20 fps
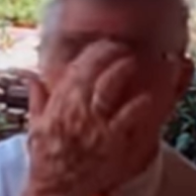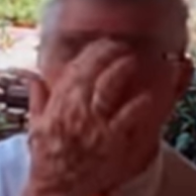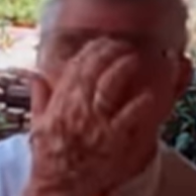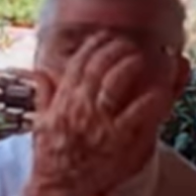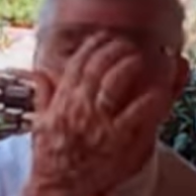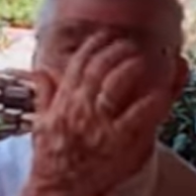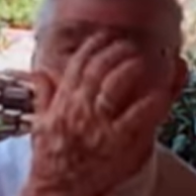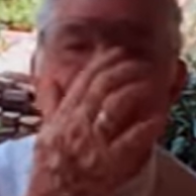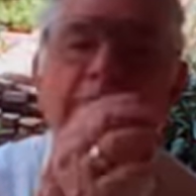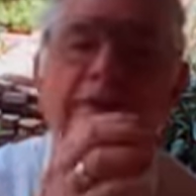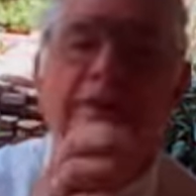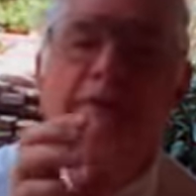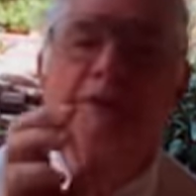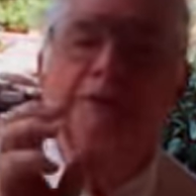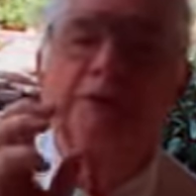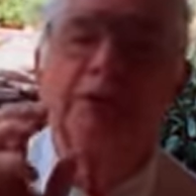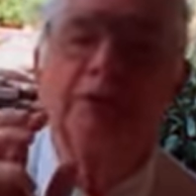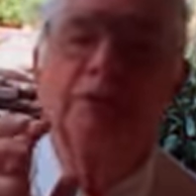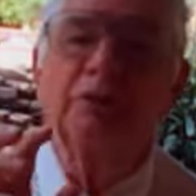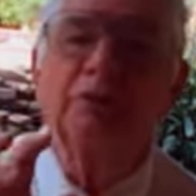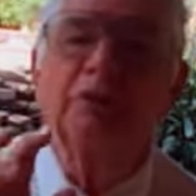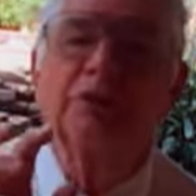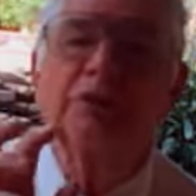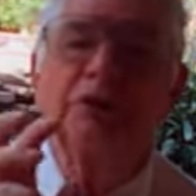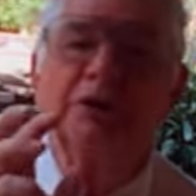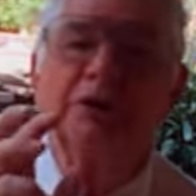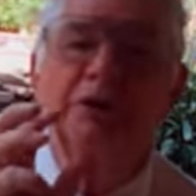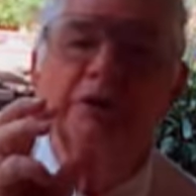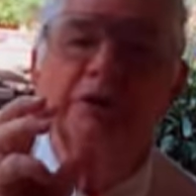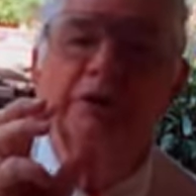today that
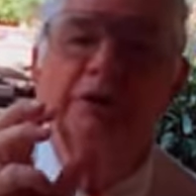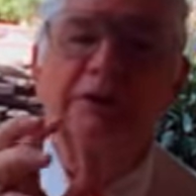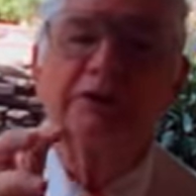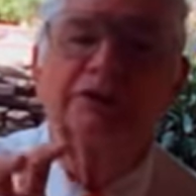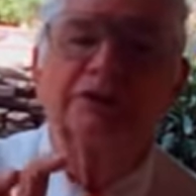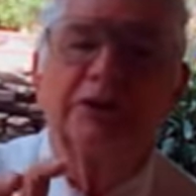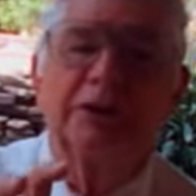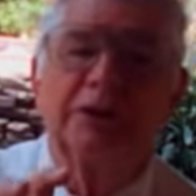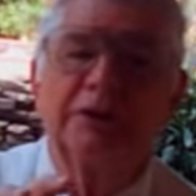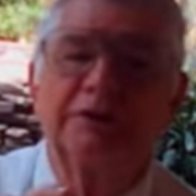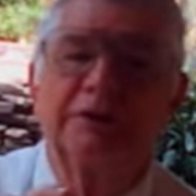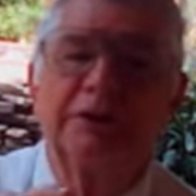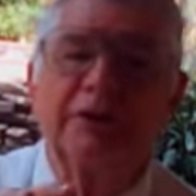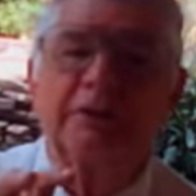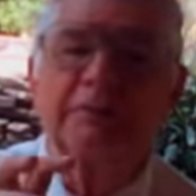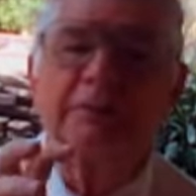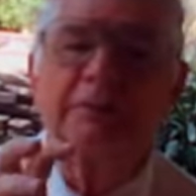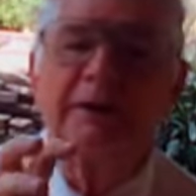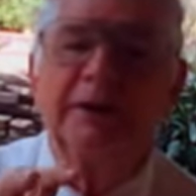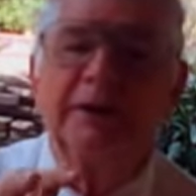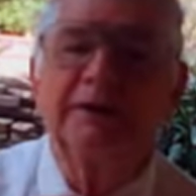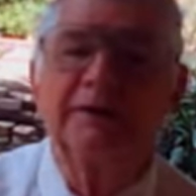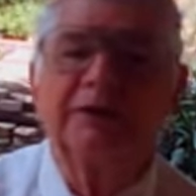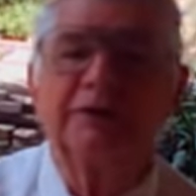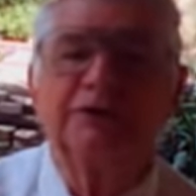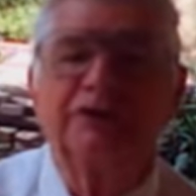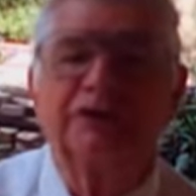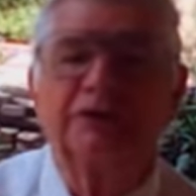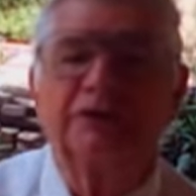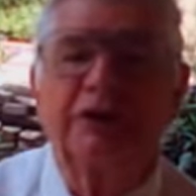would say that a
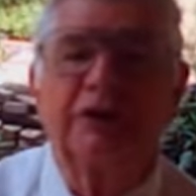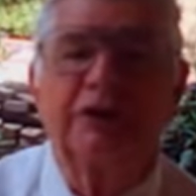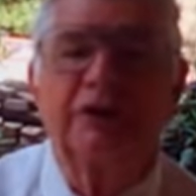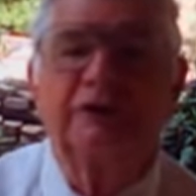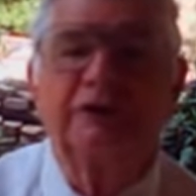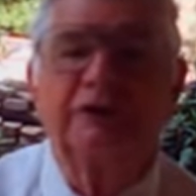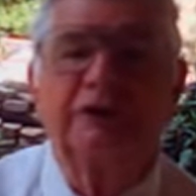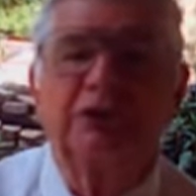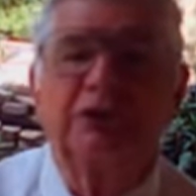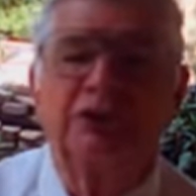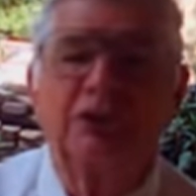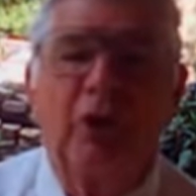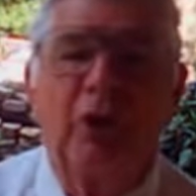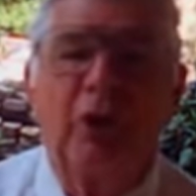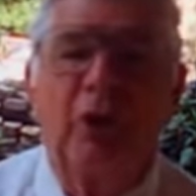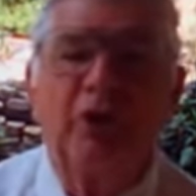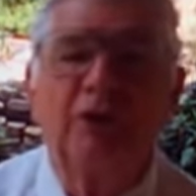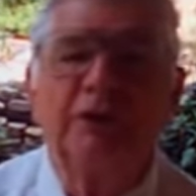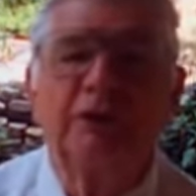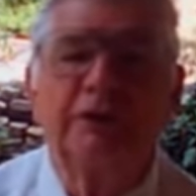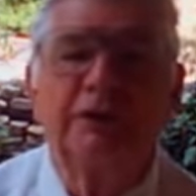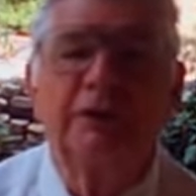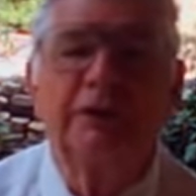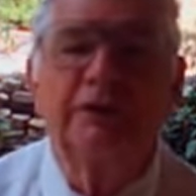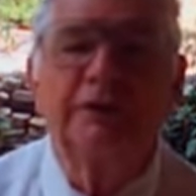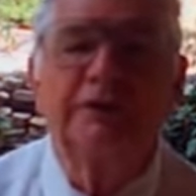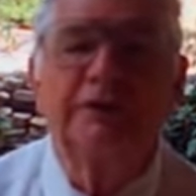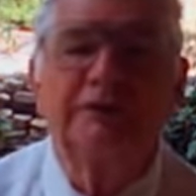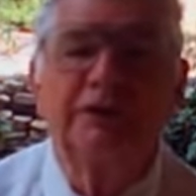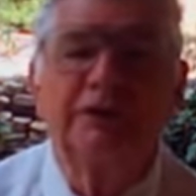man is just here and then gone.
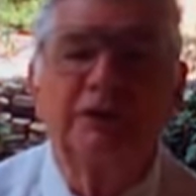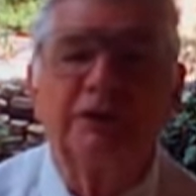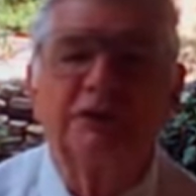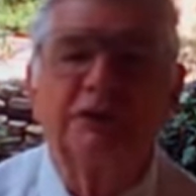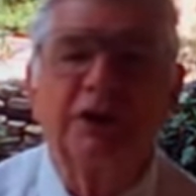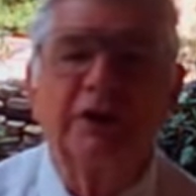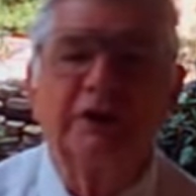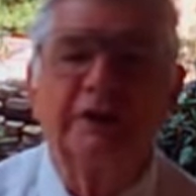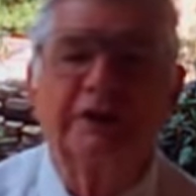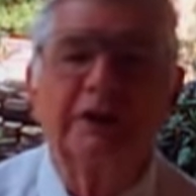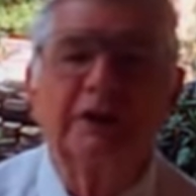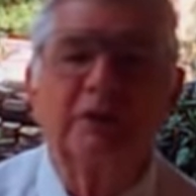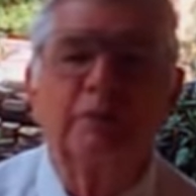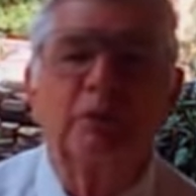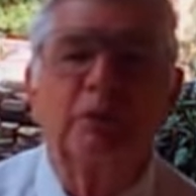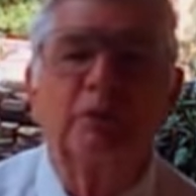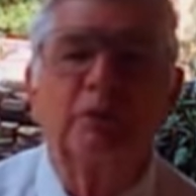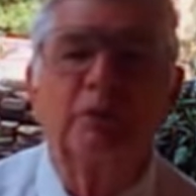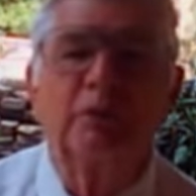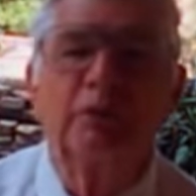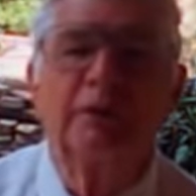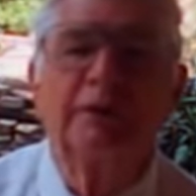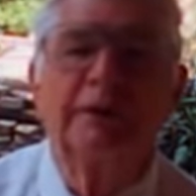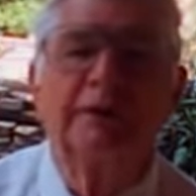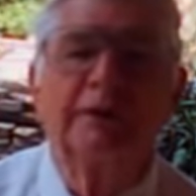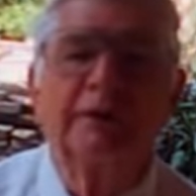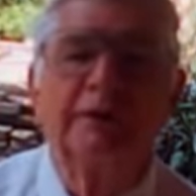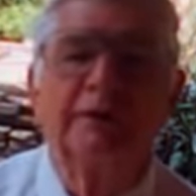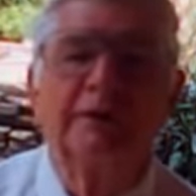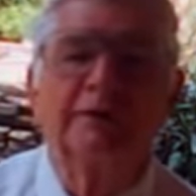He's like an animal.
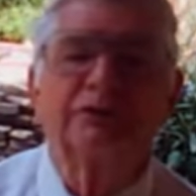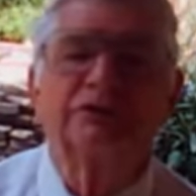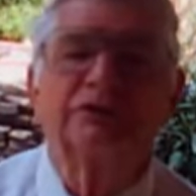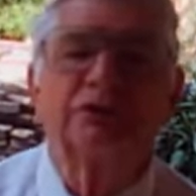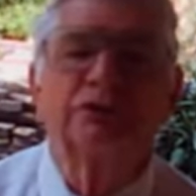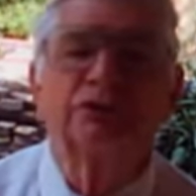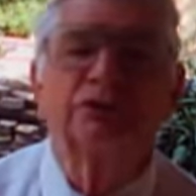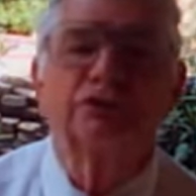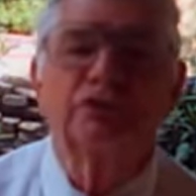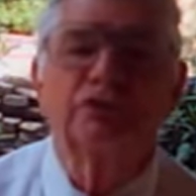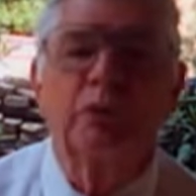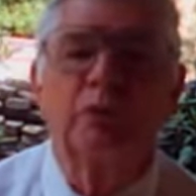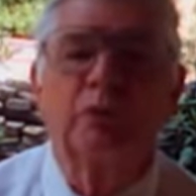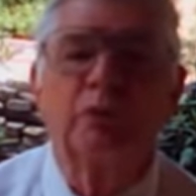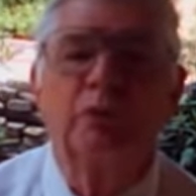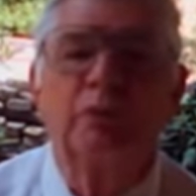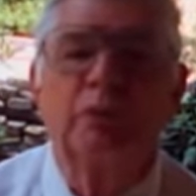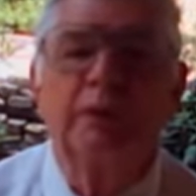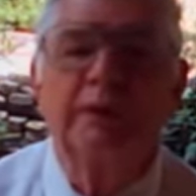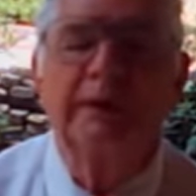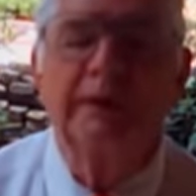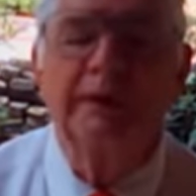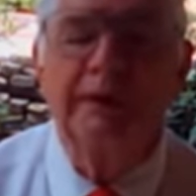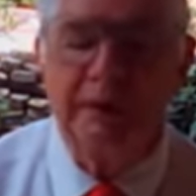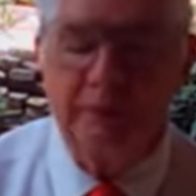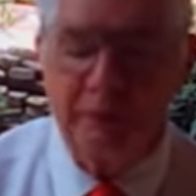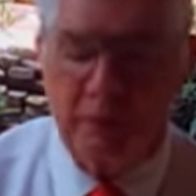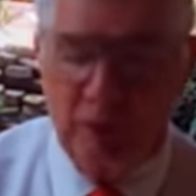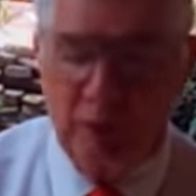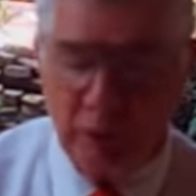He has no soul.
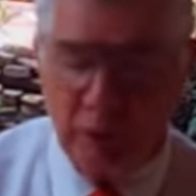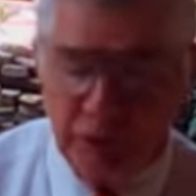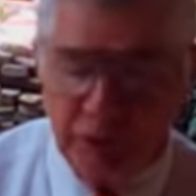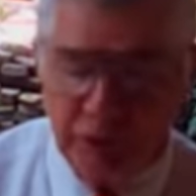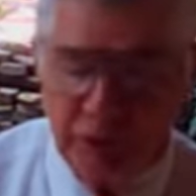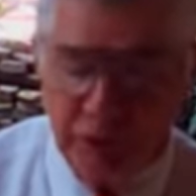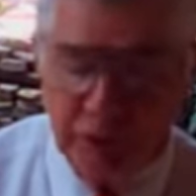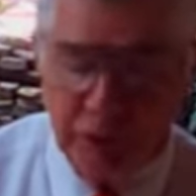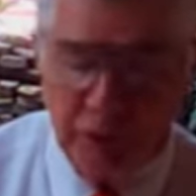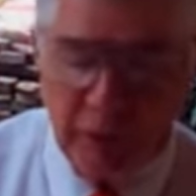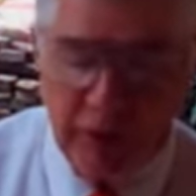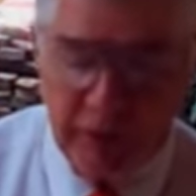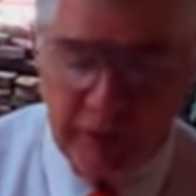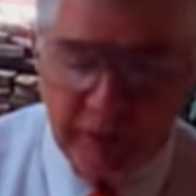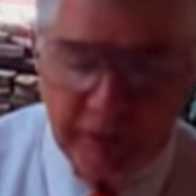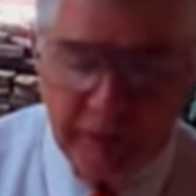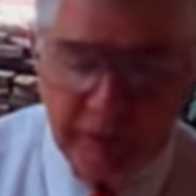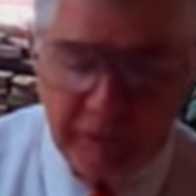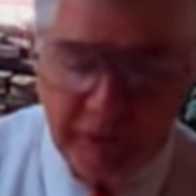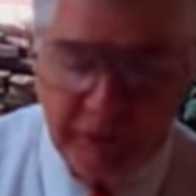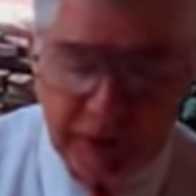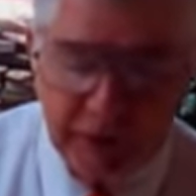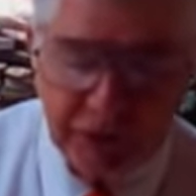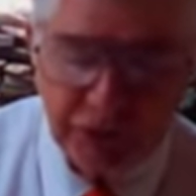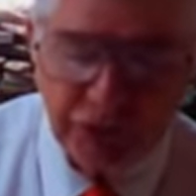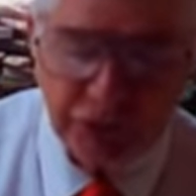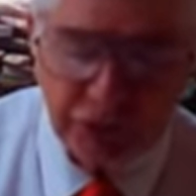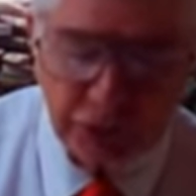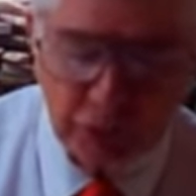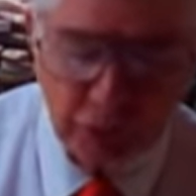But we do have
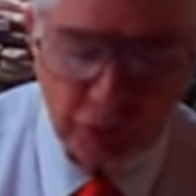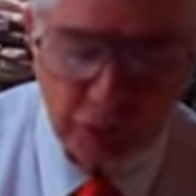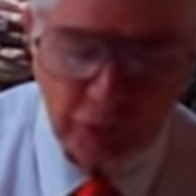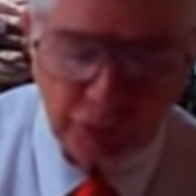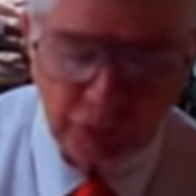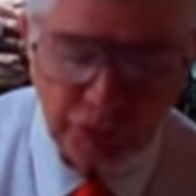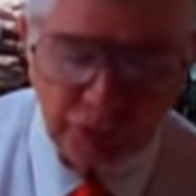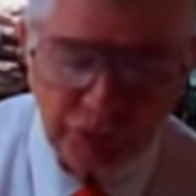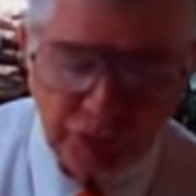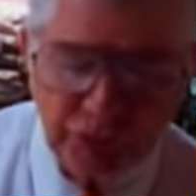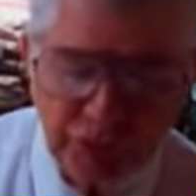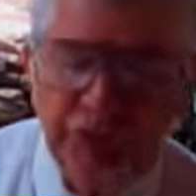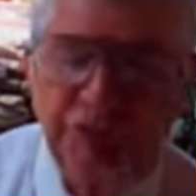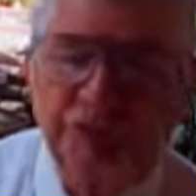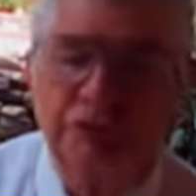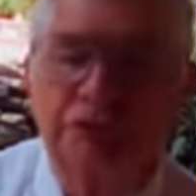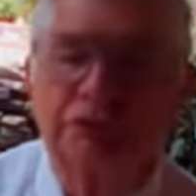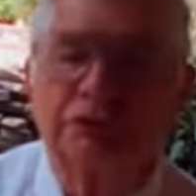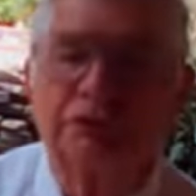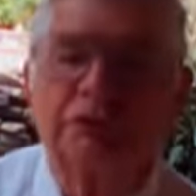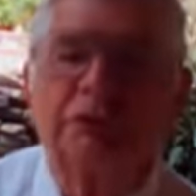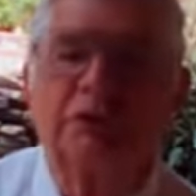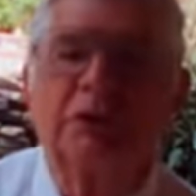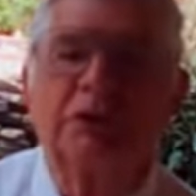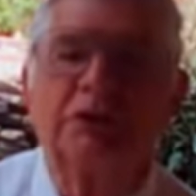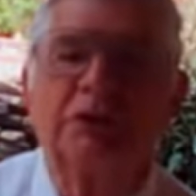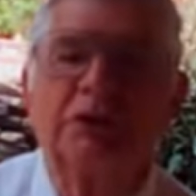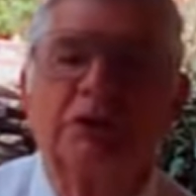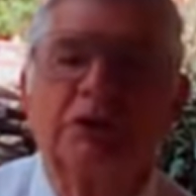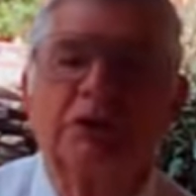a soul. Jesus
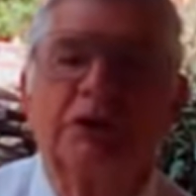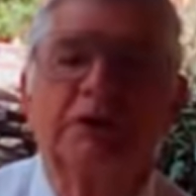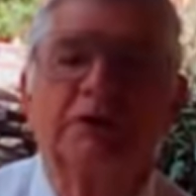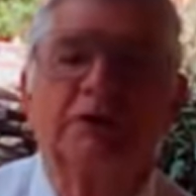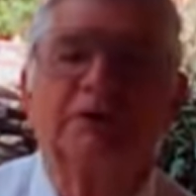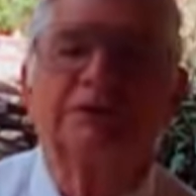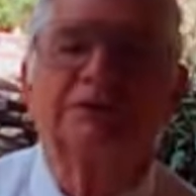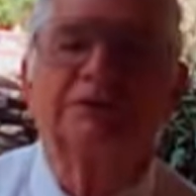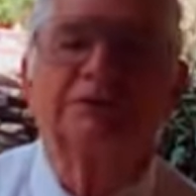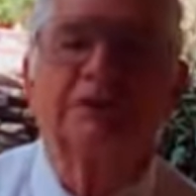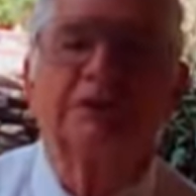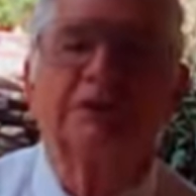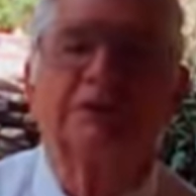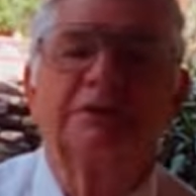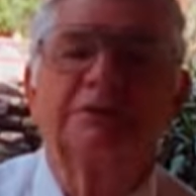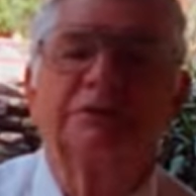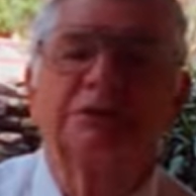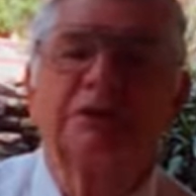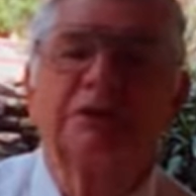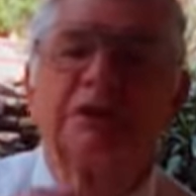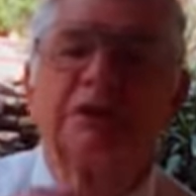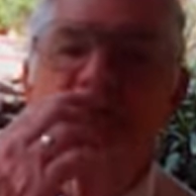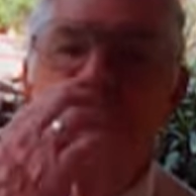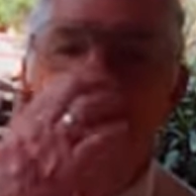clearly states